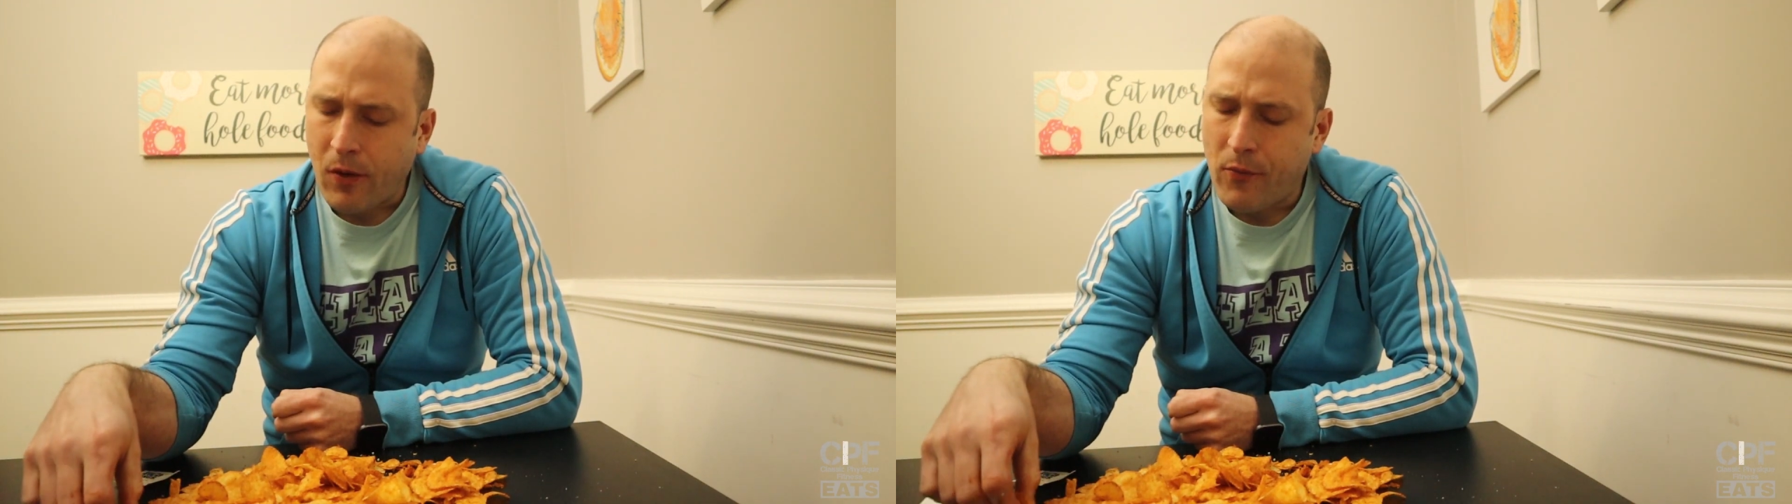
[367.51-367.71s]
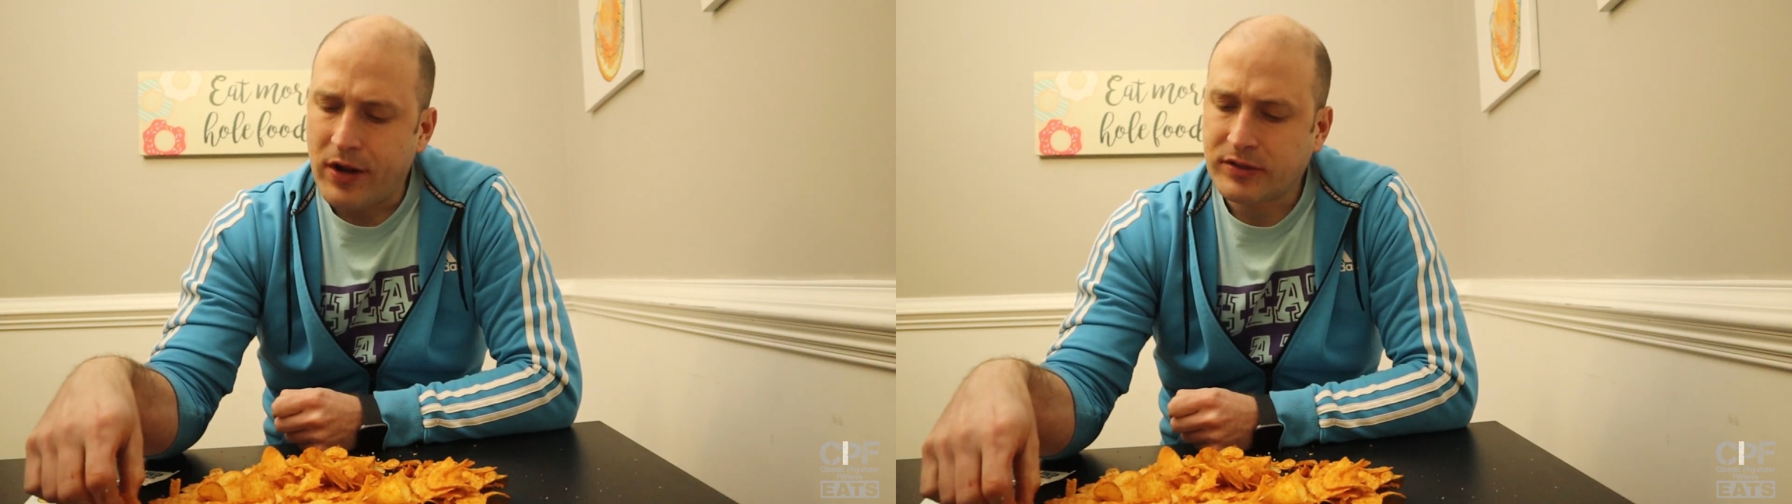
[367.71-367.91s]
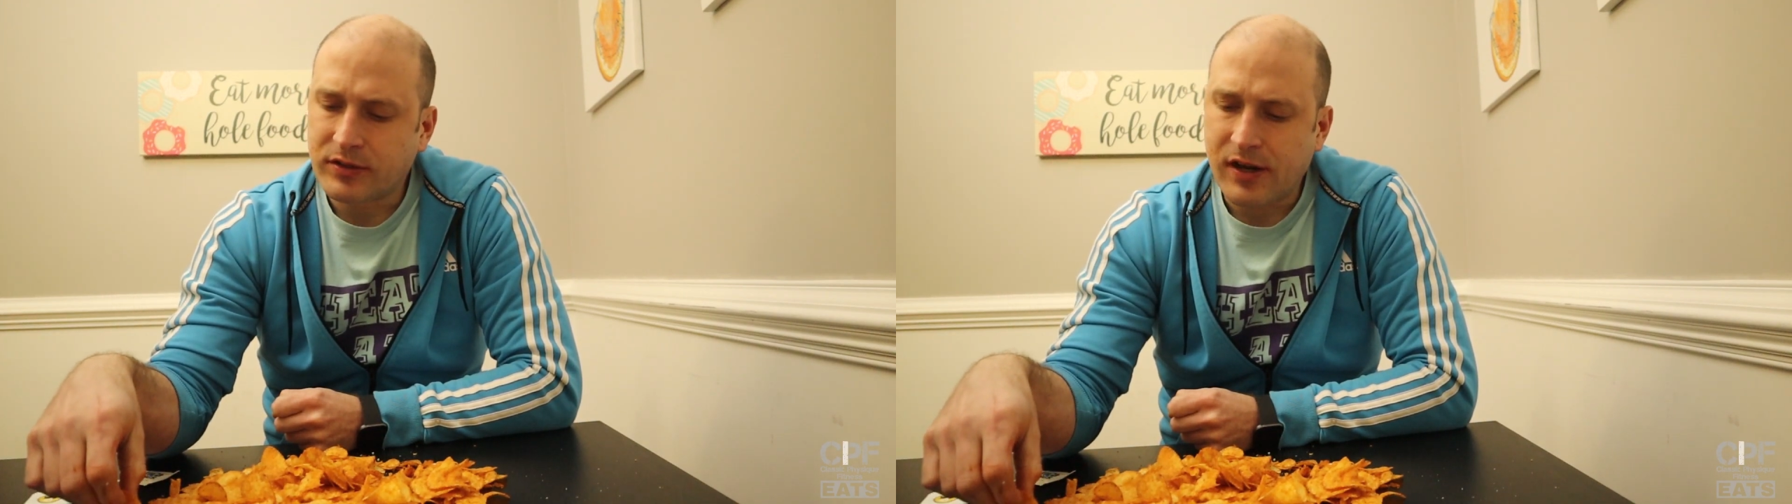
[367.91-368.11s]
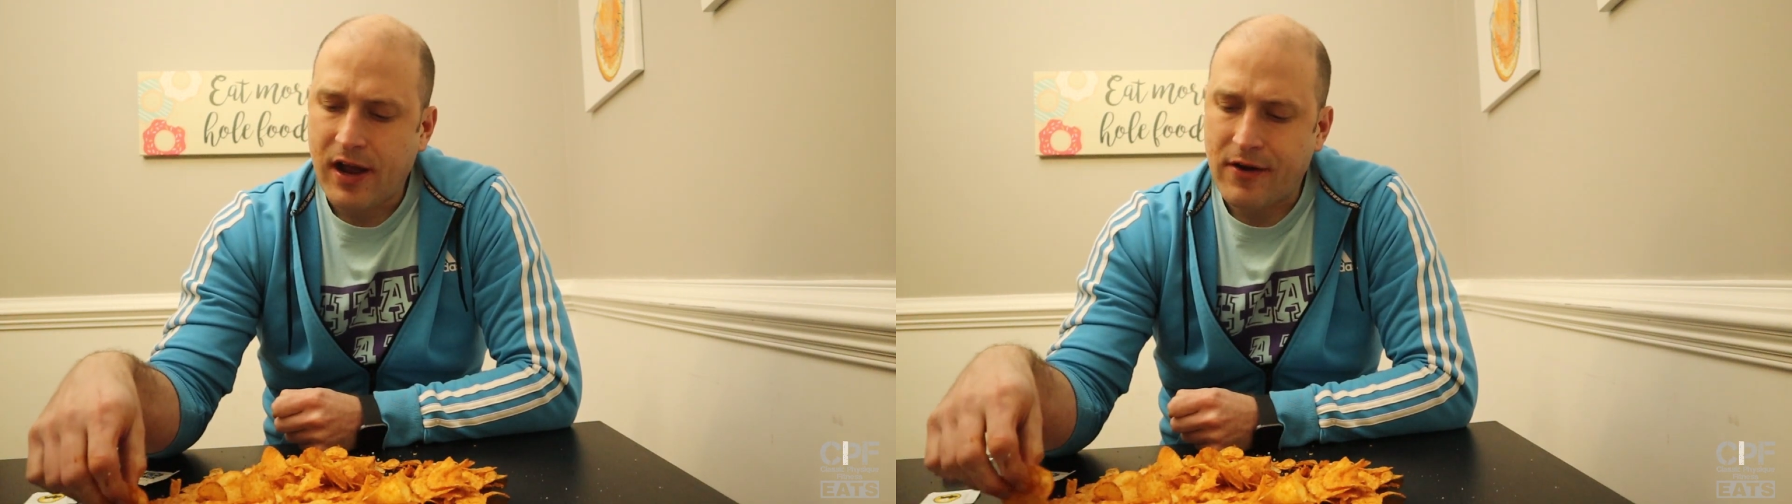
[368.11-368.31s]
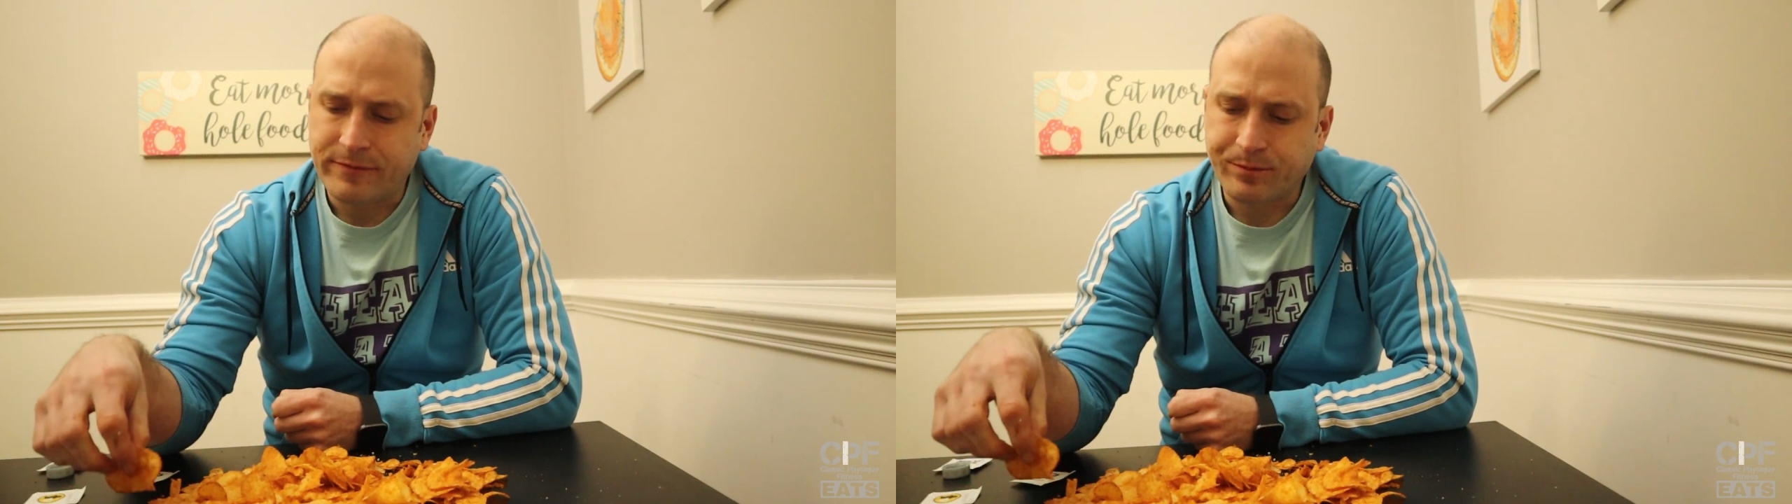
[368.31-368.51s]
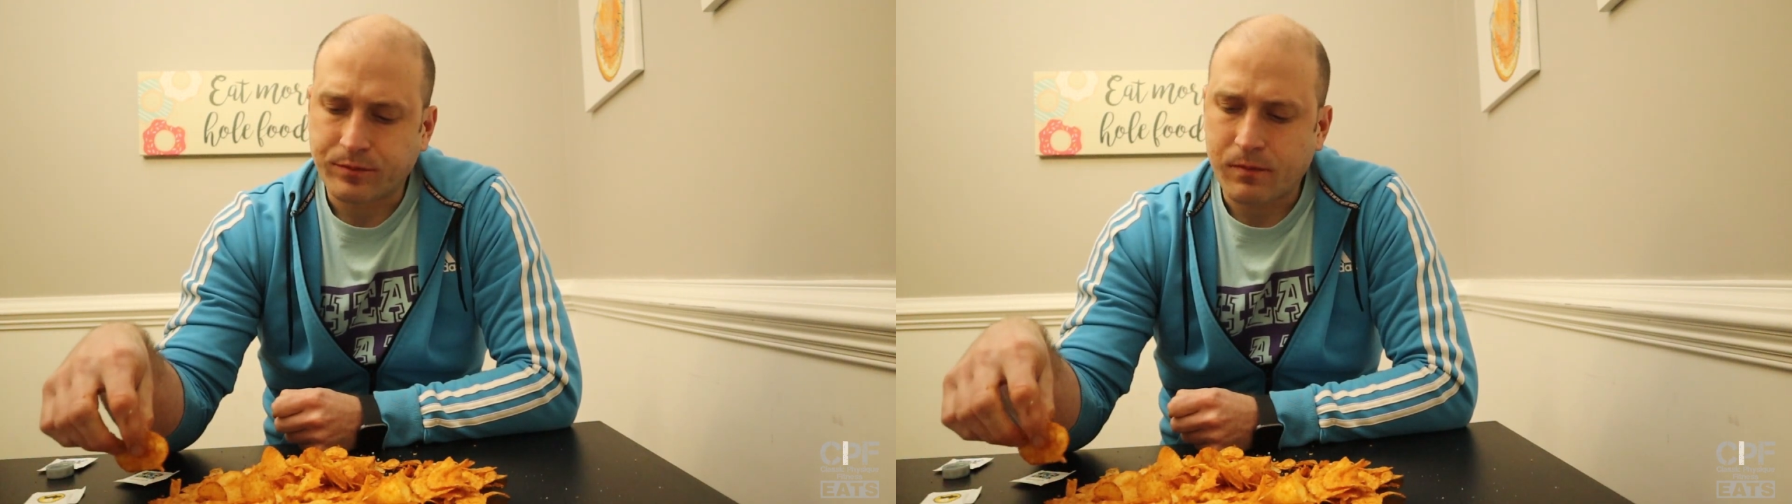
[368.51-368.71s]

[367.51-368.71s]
What else did I have?